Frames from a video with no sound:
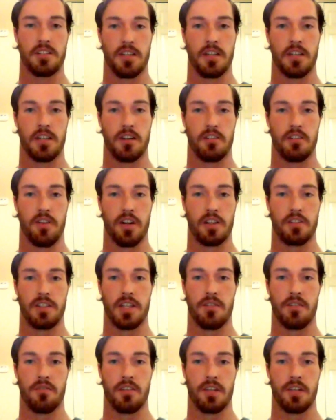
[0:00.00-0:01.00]
And, and Coach Franklin
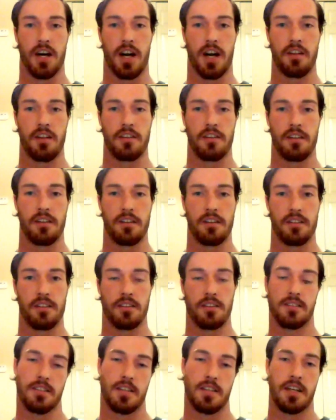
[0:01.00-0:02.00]
definitely got it
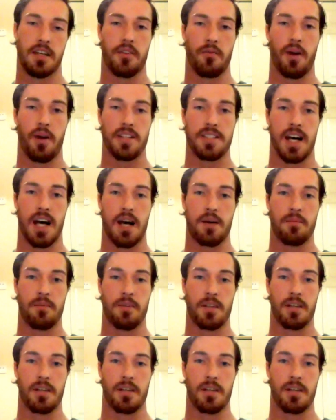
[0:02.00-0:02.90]
in at the right time and,